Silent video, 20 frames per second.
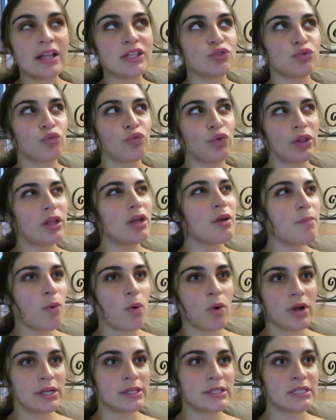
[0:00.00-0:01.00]
It's really
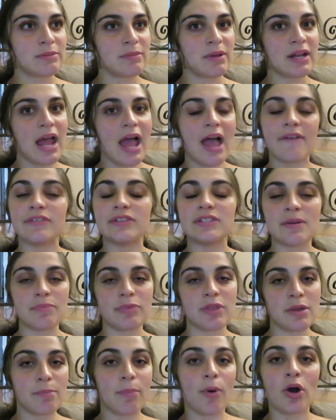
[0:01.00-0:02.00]
important to me to have
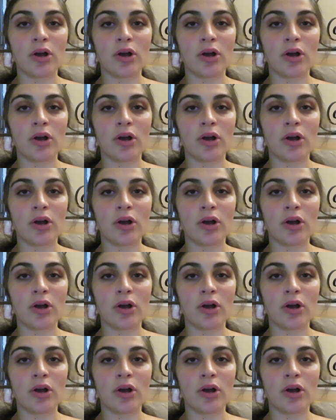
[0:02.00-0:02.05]
something